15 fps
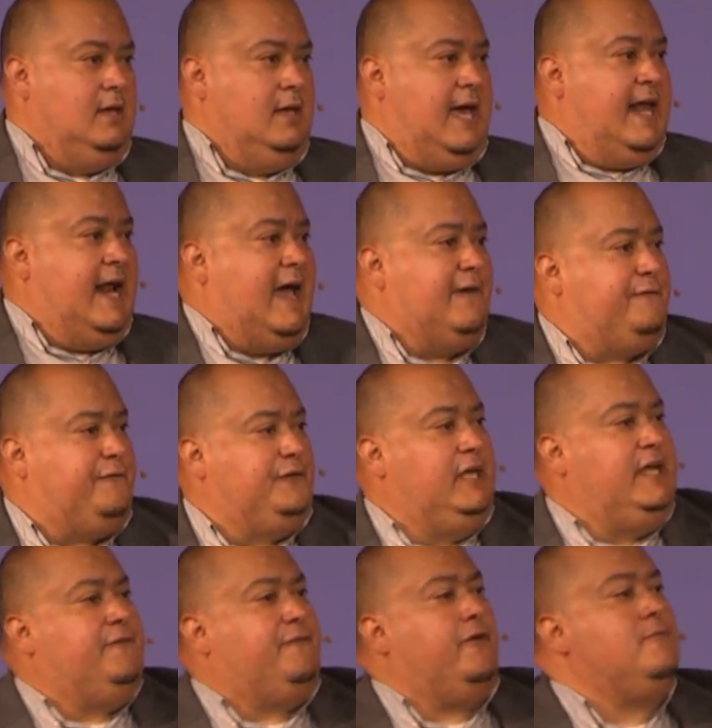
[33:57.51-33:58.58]
And I
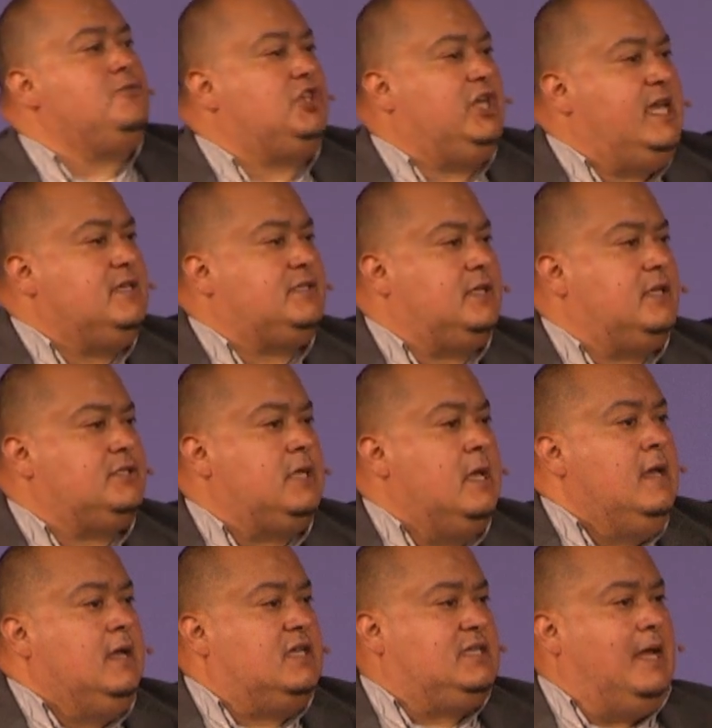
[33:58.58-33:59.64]
flee from Jesus
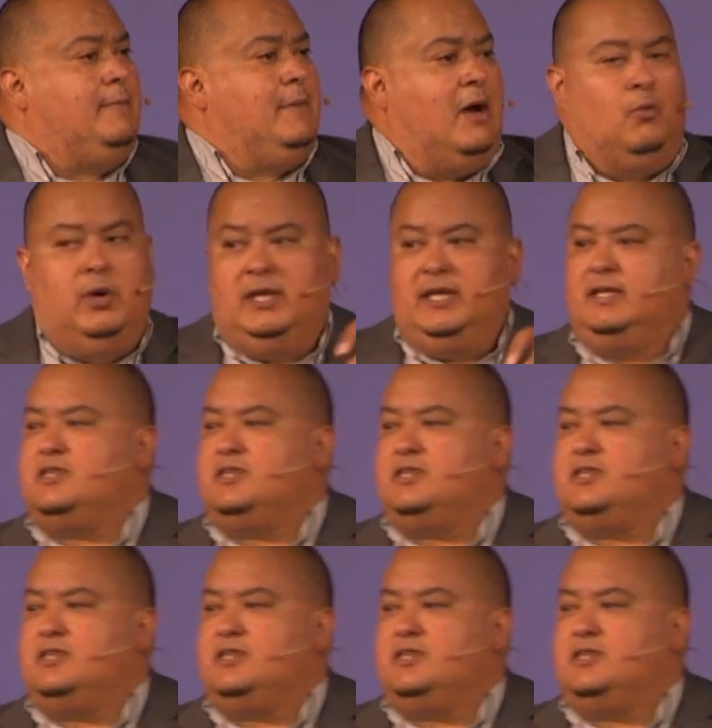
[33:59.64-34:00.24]
because I'm not willing to